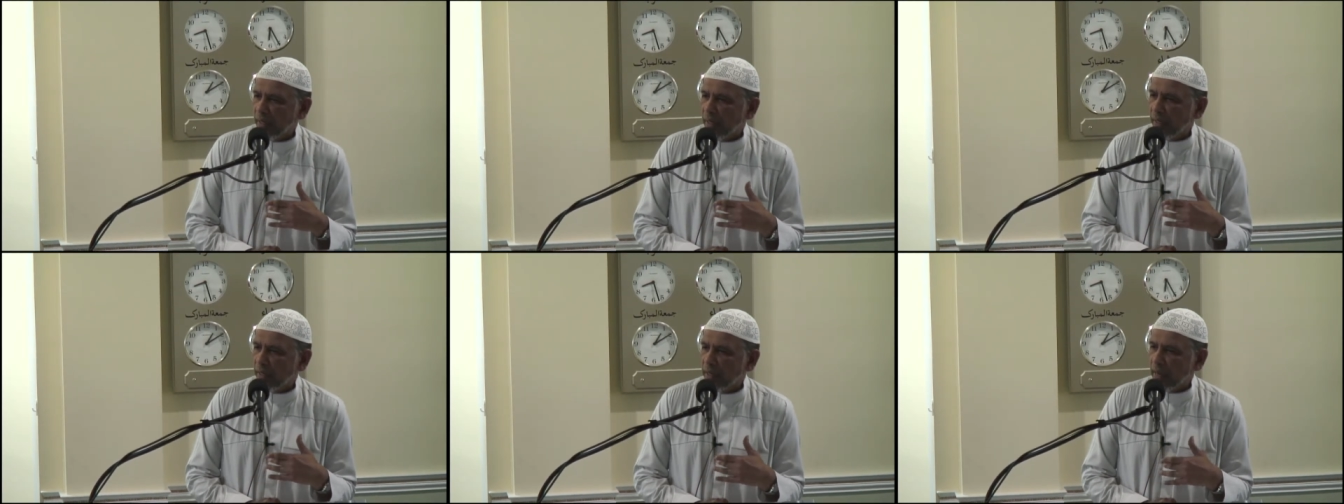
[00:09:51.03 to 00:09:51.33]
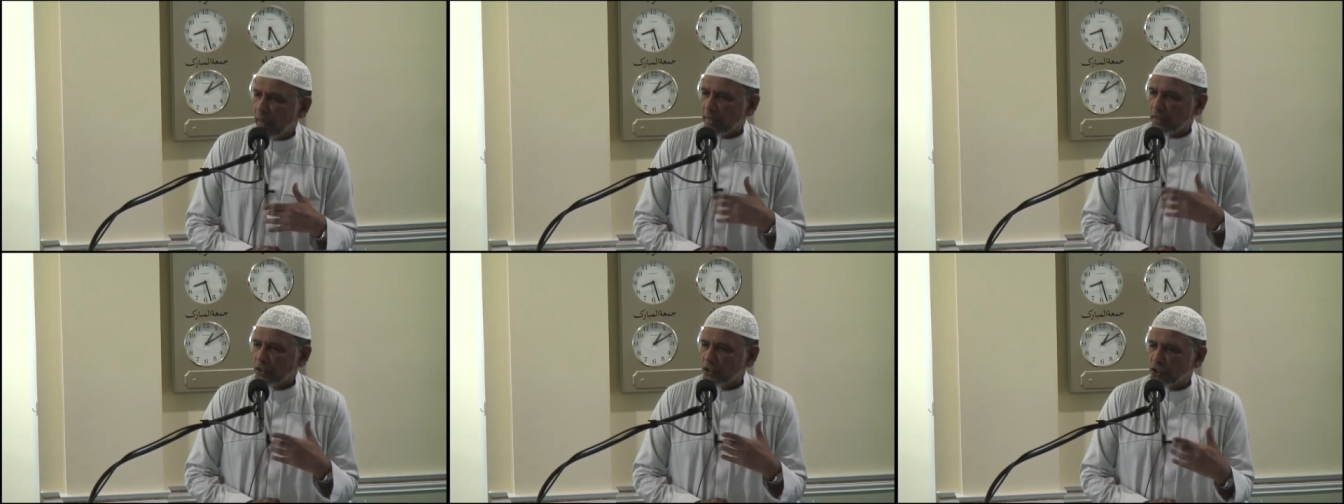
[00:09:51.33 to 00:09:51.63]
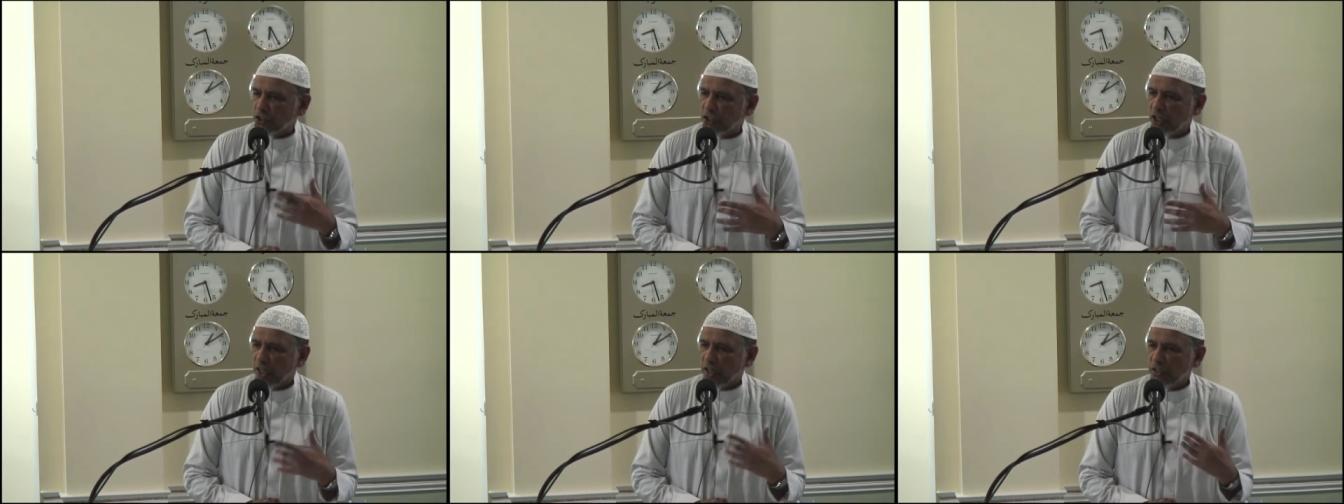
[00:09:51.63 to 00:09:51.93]
enact
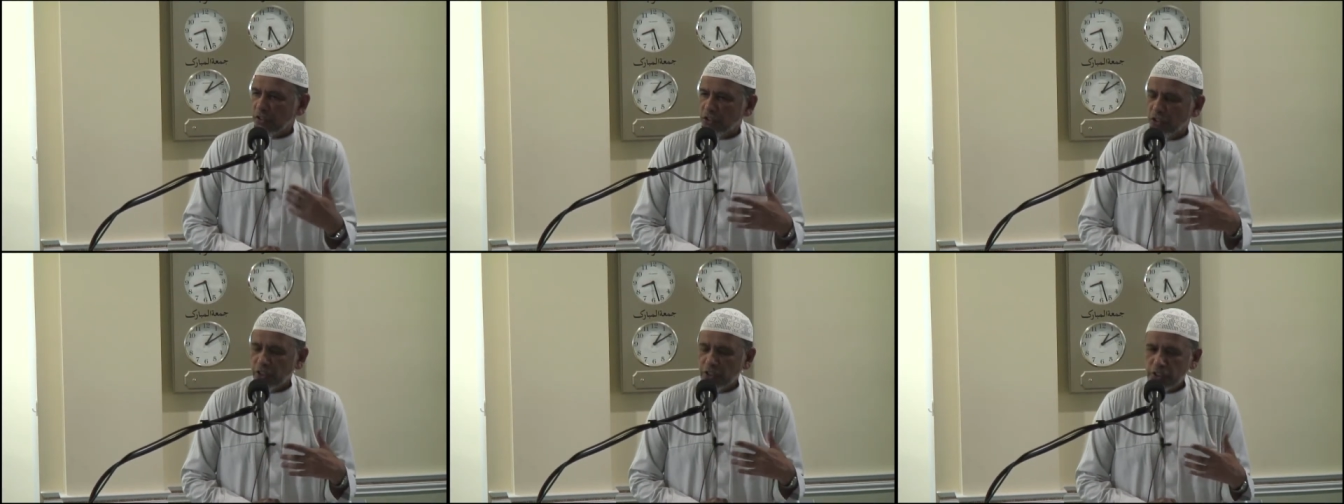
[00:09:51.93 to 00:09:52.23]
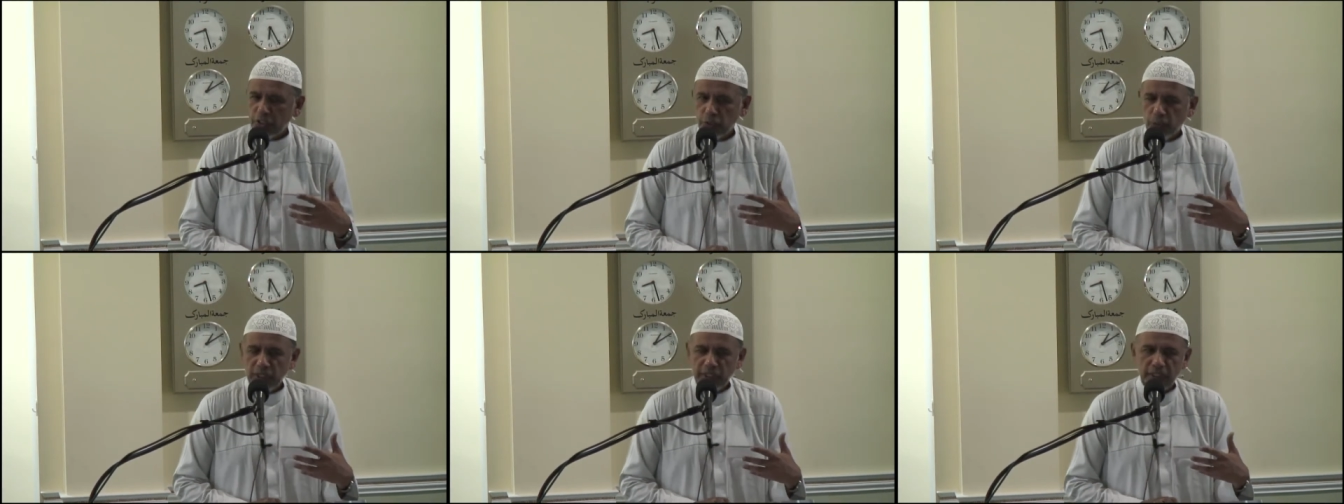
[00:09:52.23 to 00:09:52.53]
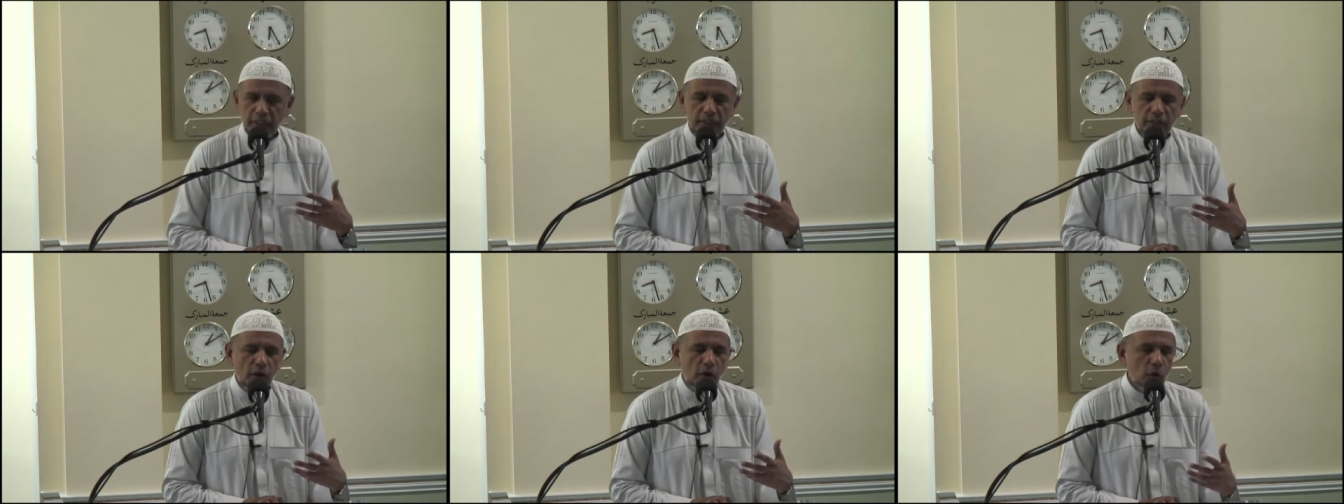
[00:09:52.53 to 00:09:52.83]
changes
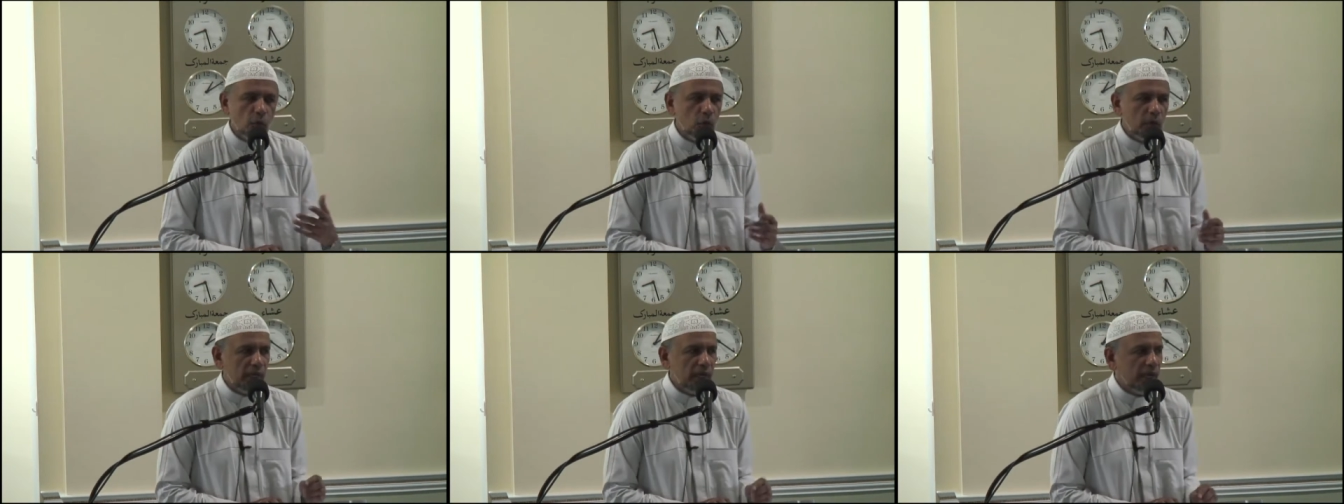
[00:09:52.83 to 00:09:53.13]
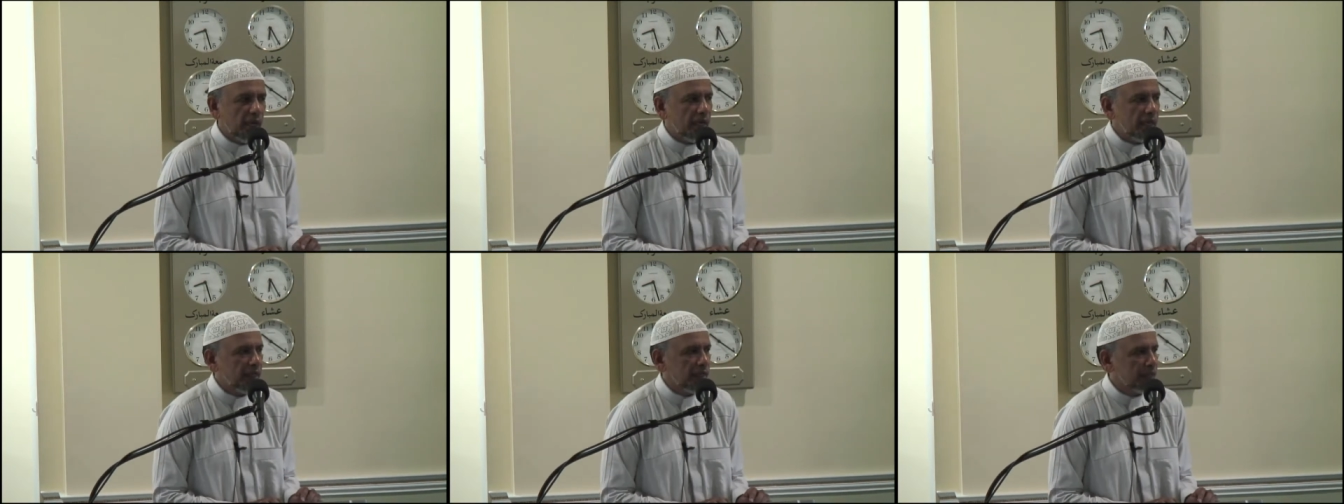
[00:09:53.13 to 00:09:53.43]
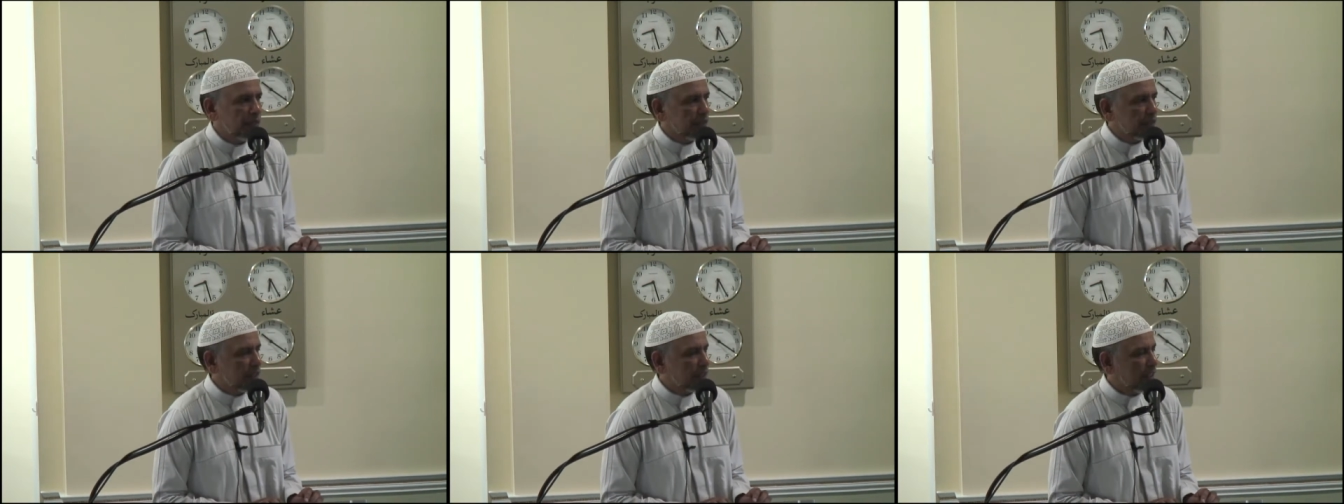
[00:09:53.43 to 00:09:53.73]
within our
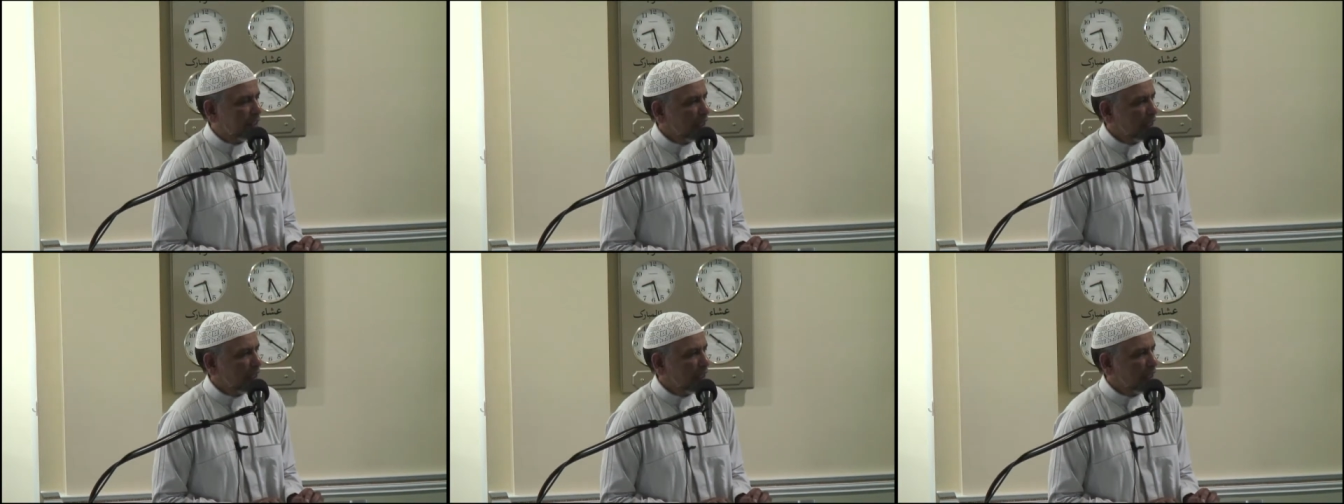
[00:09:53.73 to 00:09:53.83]
lives